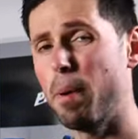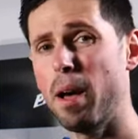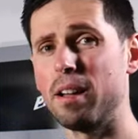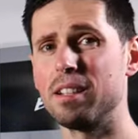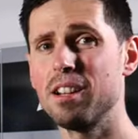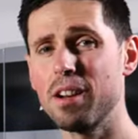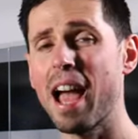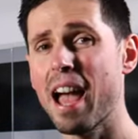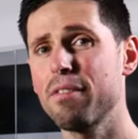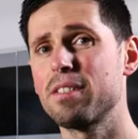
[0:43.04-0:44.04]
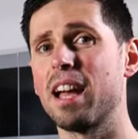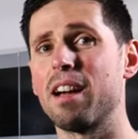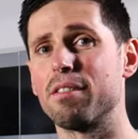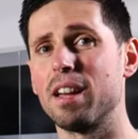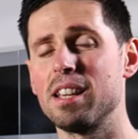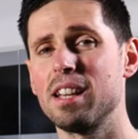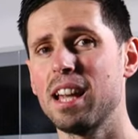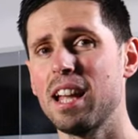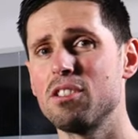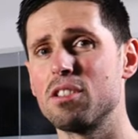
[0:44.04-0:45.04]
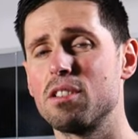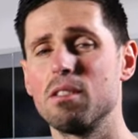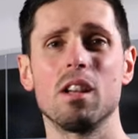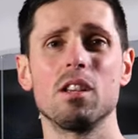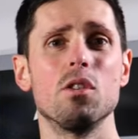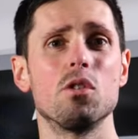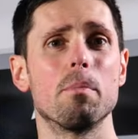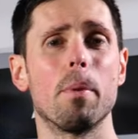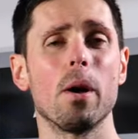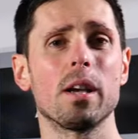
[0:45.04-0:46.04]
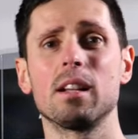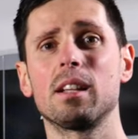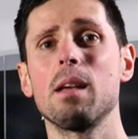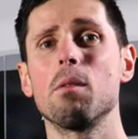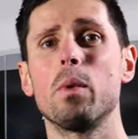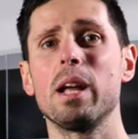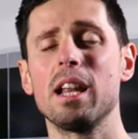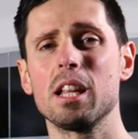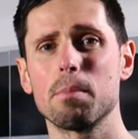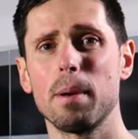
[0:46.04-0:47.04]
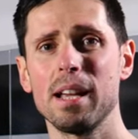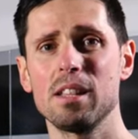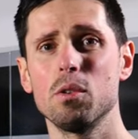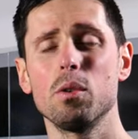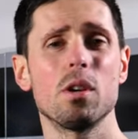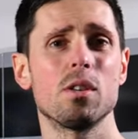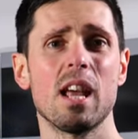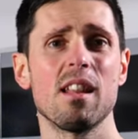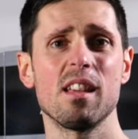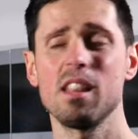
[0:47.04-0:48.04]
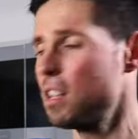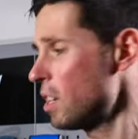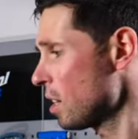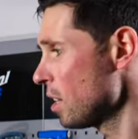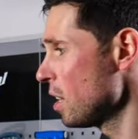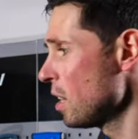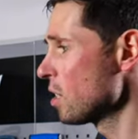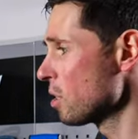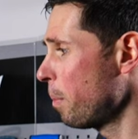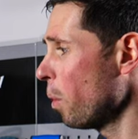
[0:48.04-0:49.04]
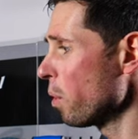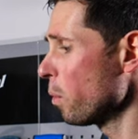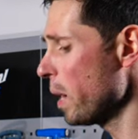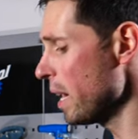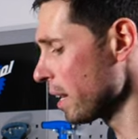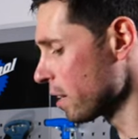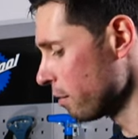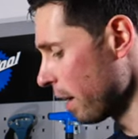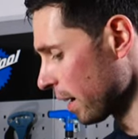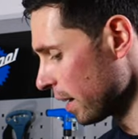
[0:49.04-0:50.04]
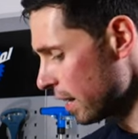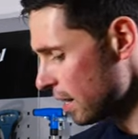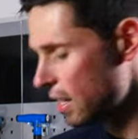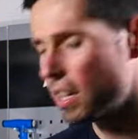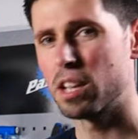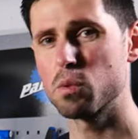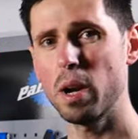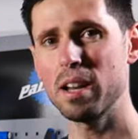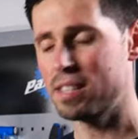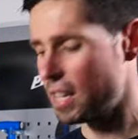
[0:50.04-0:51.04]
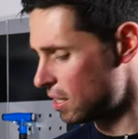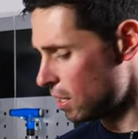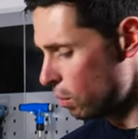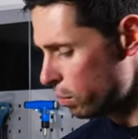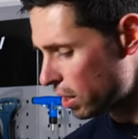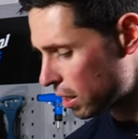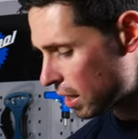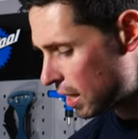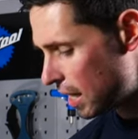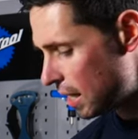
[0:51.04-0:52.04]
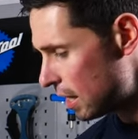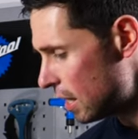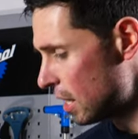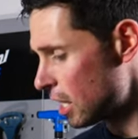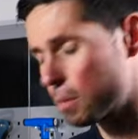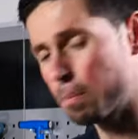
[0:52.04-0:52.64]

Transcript: but you don't have to have that. You can just use your bike and keep the wheel in its place or use anything that you can support the wheel in correctly. As well as this, you're also going to need a